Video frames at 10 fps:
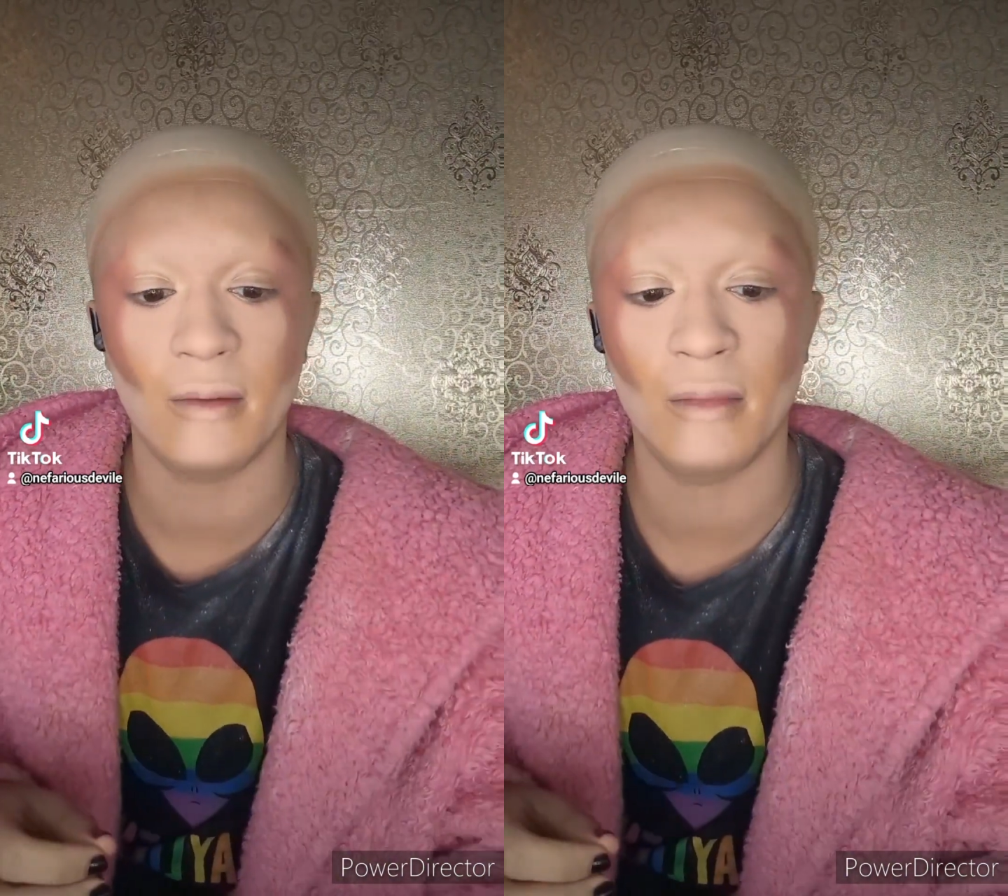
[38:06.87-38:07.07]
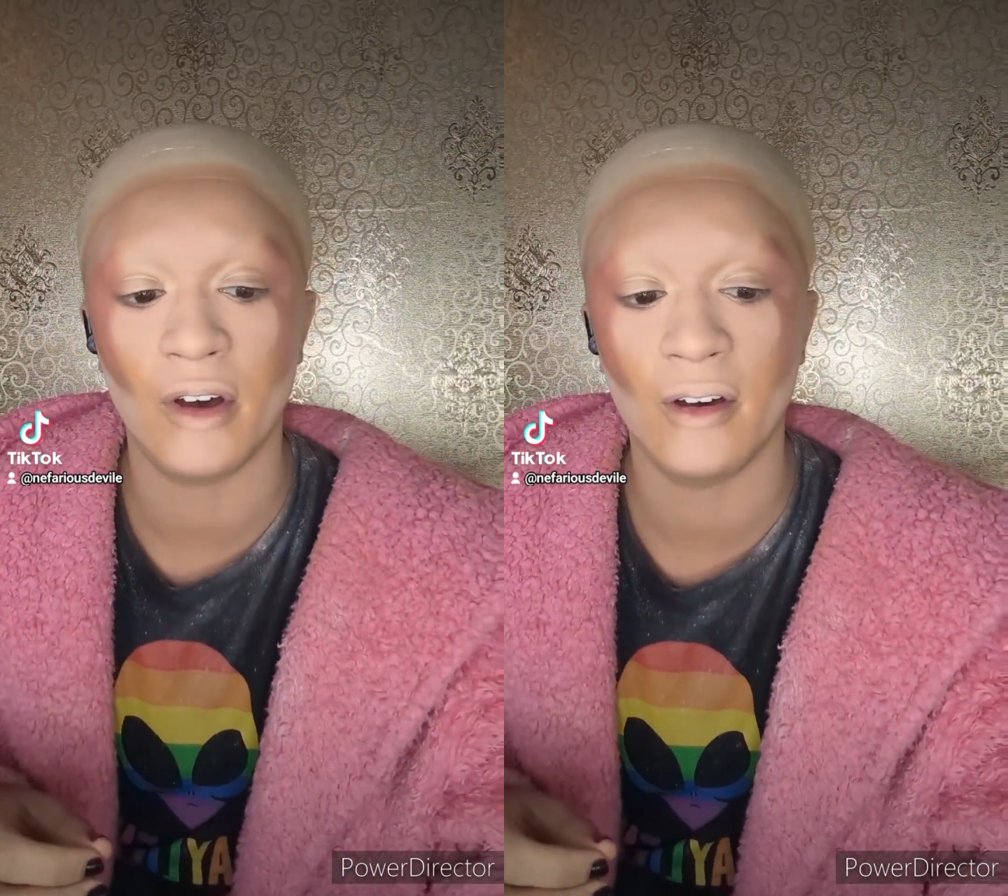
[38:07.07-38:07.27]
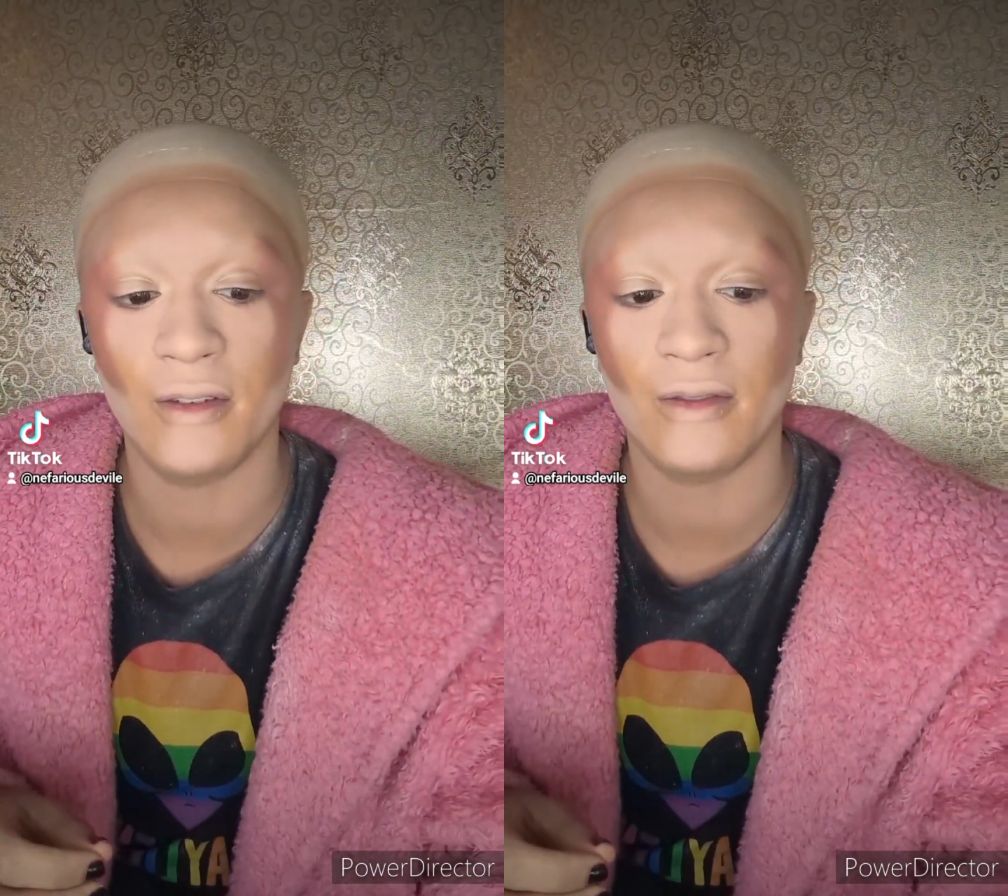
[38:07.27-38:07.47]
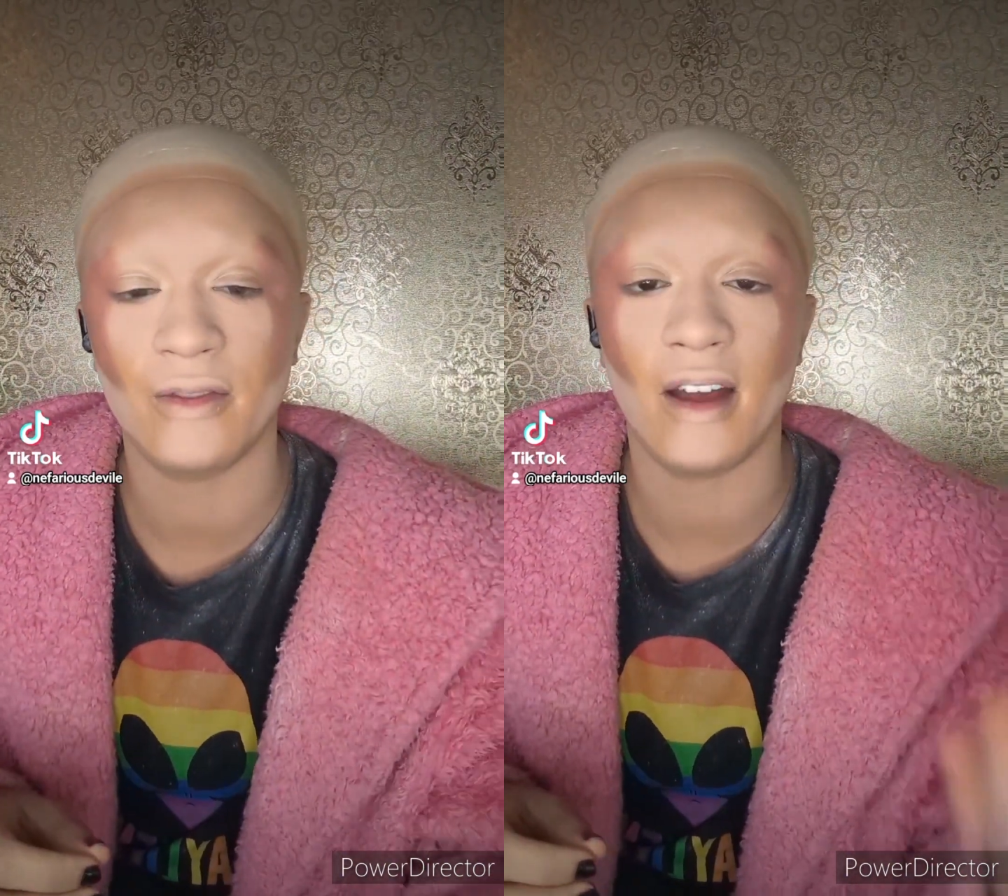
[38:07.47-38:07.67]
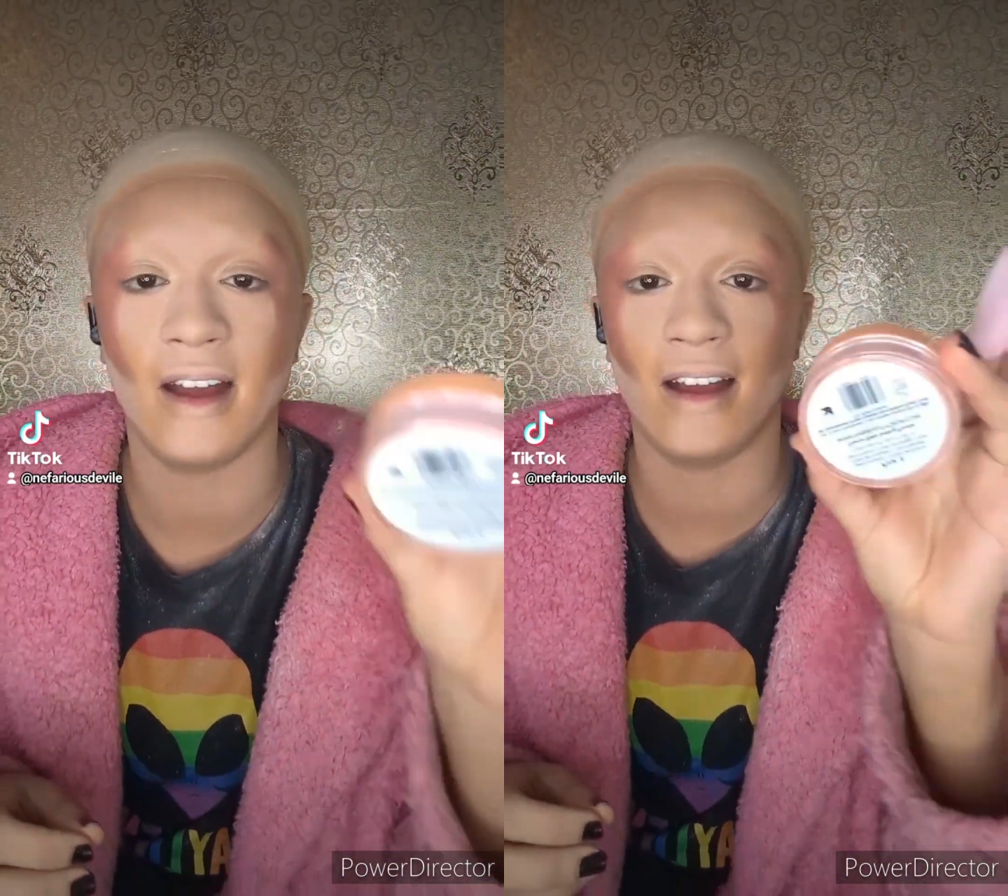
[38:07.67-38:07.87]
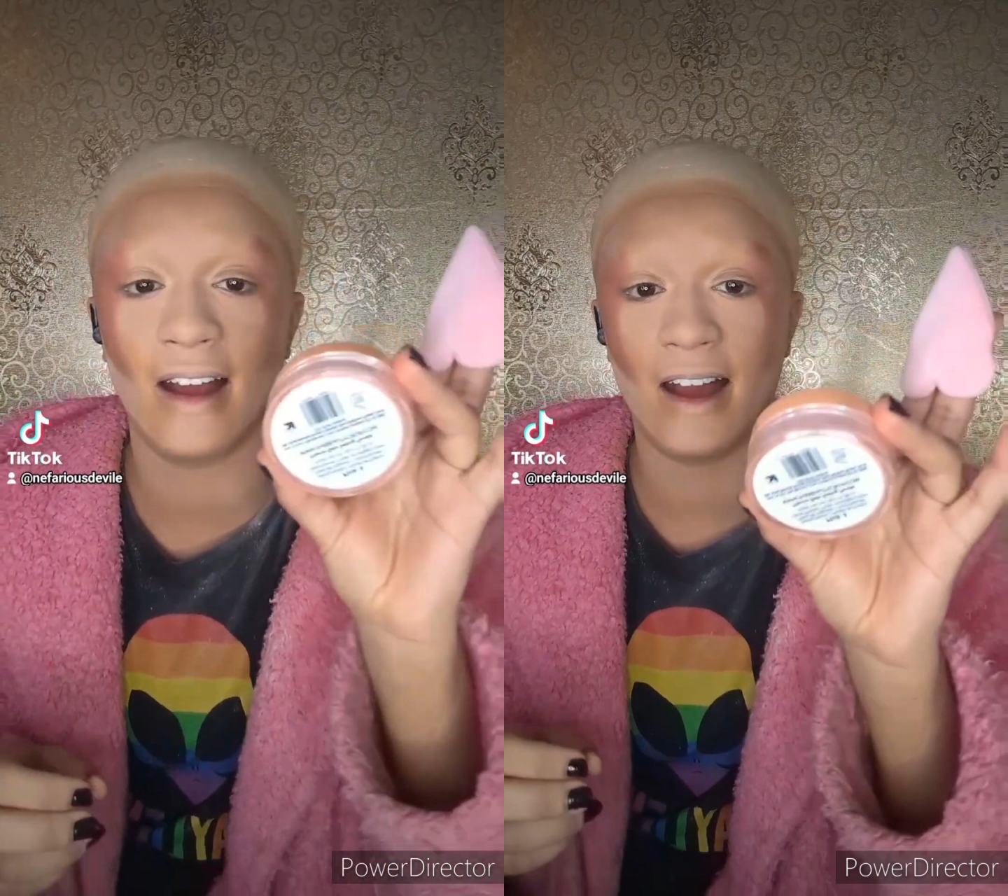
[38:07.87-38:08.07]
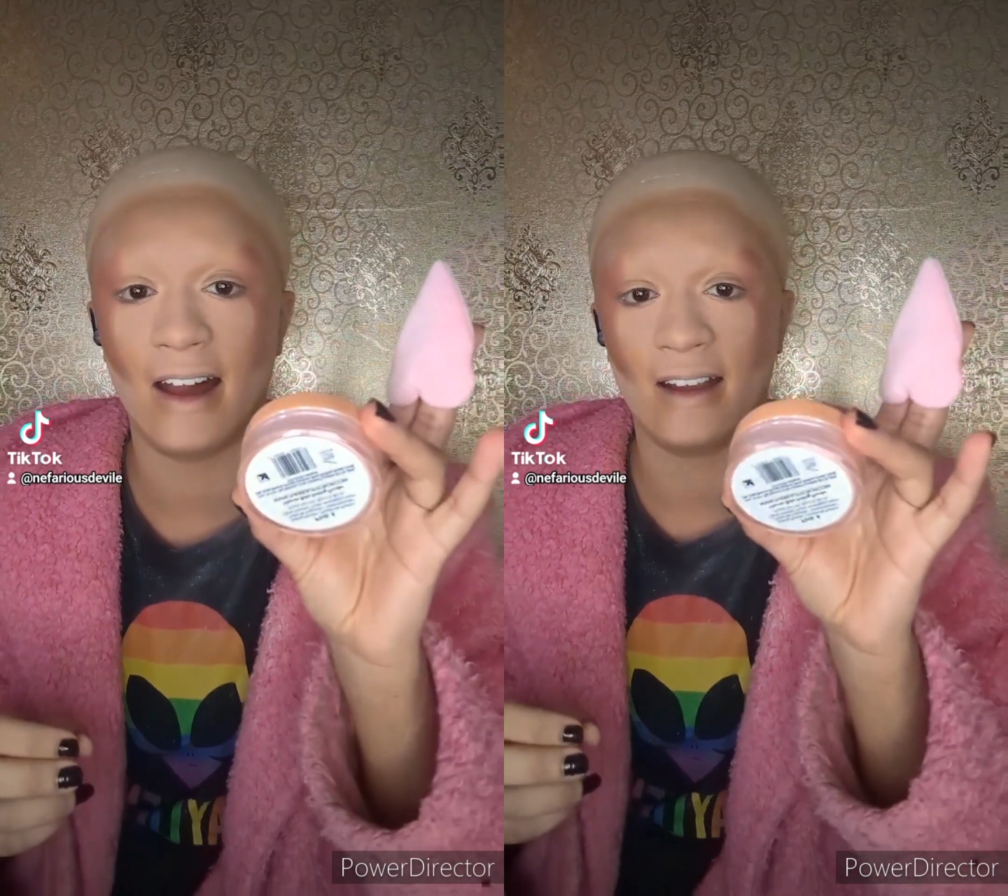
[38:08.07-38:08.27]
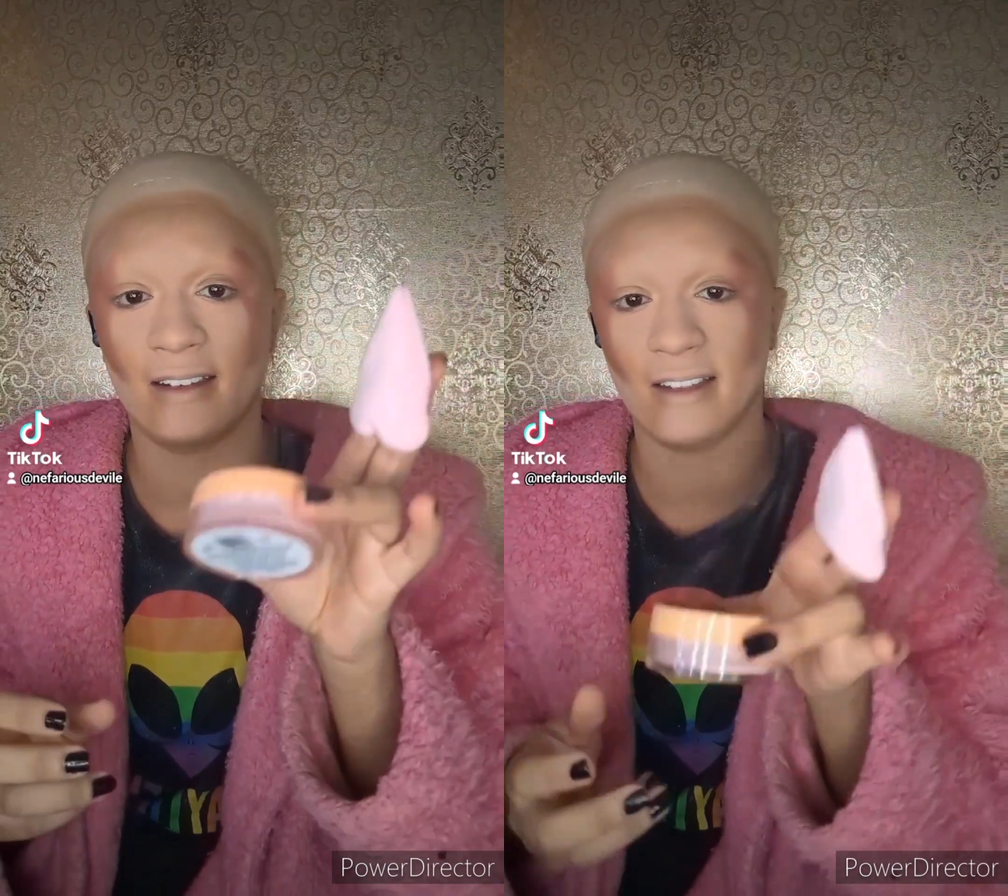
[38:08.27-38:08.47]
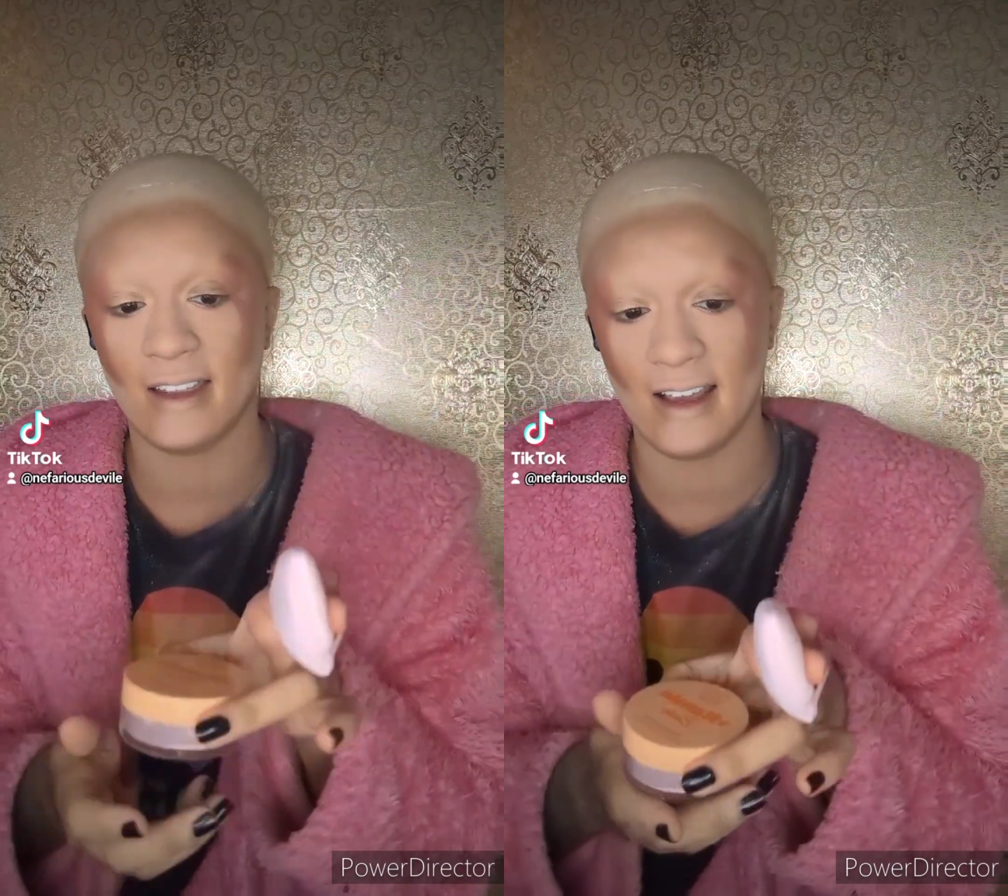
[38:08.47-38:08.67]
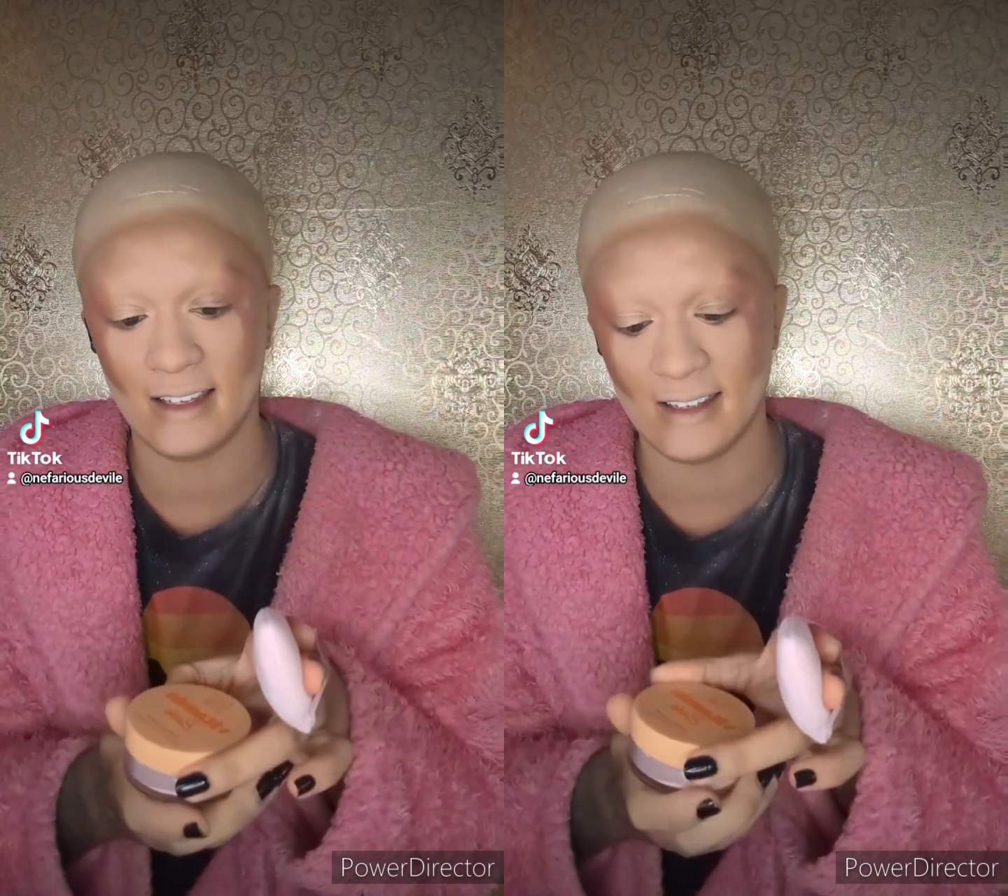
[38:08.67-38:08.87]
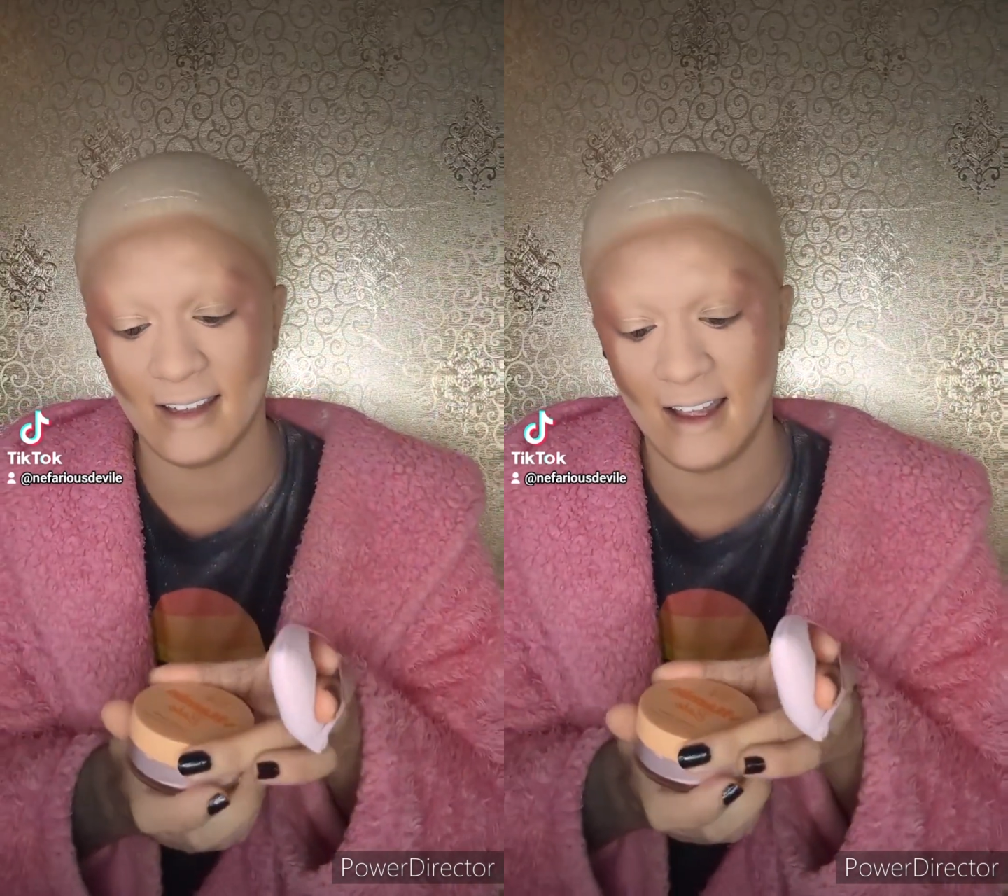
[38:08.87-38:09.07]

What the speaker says: puff and this.